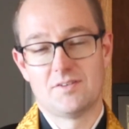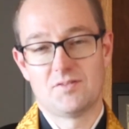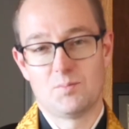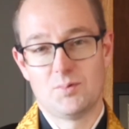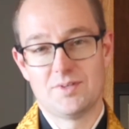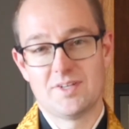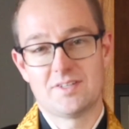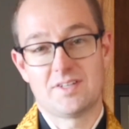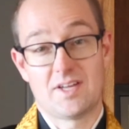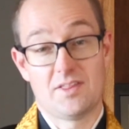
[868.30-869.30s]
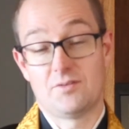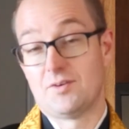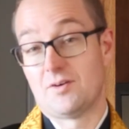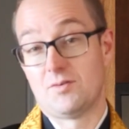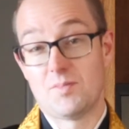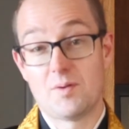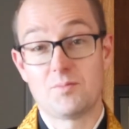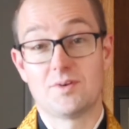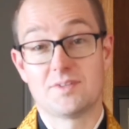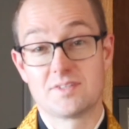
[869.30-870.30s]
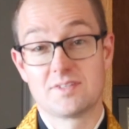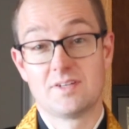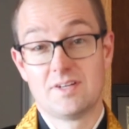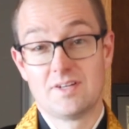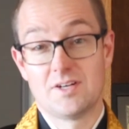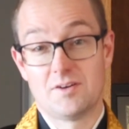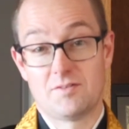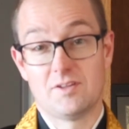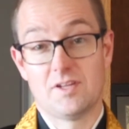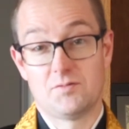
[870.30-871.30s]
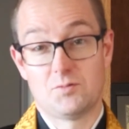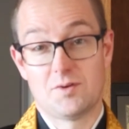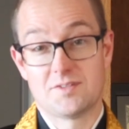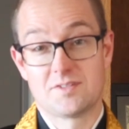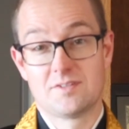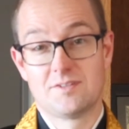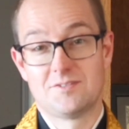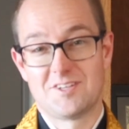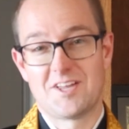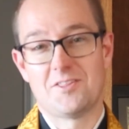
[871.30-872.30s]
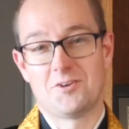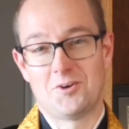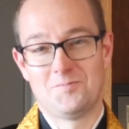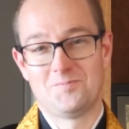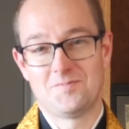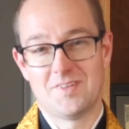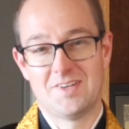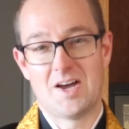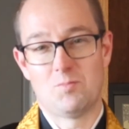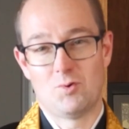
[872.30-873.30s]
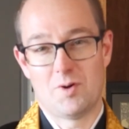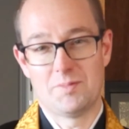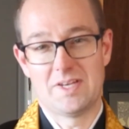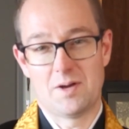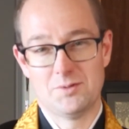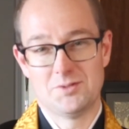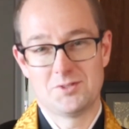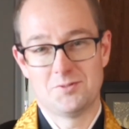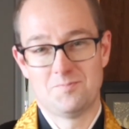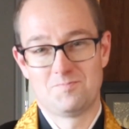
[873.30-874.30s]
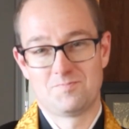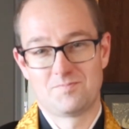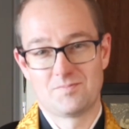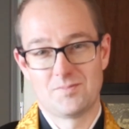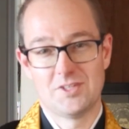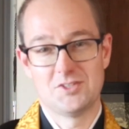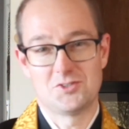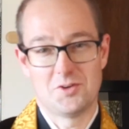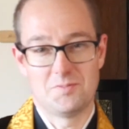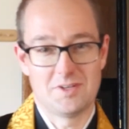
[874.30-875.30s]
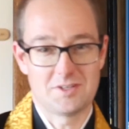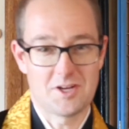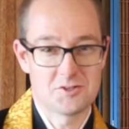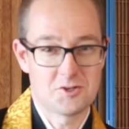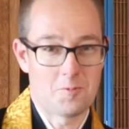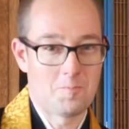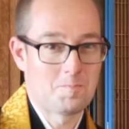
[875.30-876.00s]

the Buddha together in our remembrance of our loved ones, together in Namu Amida Butsu. Please join me in Gassho.